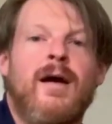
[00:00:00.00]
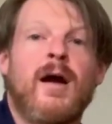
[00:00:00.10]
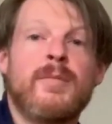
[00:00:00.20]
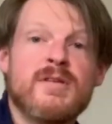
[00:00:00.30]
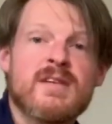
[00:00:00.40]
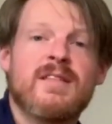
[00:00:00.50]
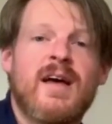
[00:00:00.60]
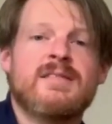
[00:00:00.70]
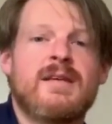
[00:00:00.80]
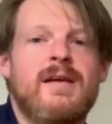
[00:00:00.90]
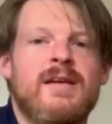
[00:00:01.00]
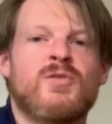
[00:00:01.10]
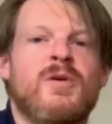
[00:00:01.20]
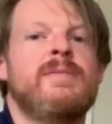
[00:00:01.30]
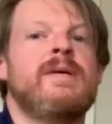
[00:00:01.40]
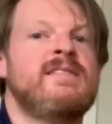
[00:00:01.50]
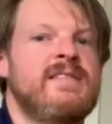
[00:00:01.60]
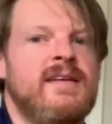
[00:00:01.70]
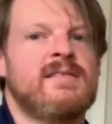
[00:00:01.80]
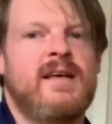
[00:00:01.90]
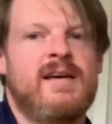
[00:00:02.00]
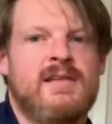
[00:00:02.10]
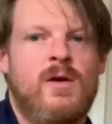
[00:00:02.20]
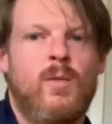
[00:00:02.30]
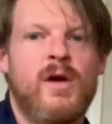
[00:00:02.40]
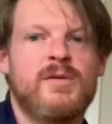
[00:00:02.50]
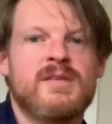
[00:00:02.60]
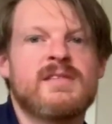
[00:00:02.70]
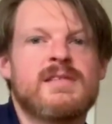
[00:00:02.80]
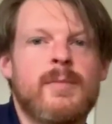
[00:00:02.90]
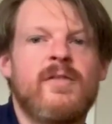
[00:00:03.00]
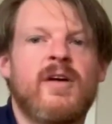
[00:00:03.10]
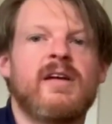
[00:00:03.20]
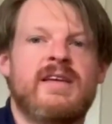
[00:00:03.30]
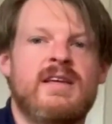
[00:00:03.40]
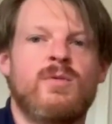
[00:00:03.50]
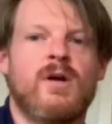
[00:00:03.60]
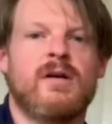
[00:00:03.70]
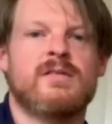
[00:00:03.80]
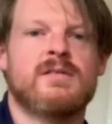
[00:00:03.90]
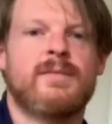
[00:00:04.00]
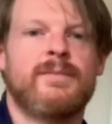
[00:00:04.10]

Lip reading: Our music lesson is going to be a dance lesson while using some of our keywords.